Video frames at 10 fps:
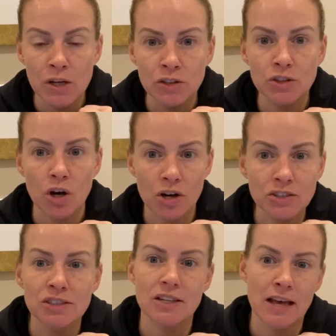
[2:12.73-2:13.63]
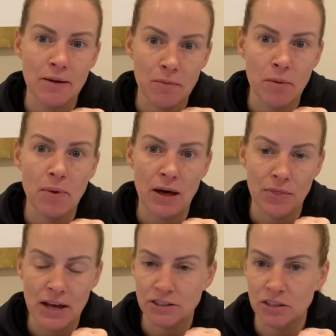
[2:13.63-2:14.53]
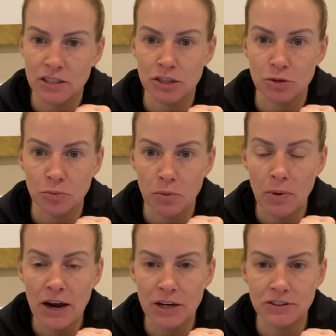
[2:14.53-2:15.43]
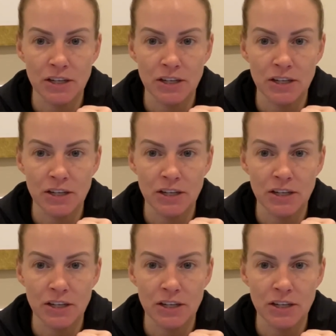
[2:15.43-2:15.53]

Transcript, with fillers: talks to them about that so that they're prepared.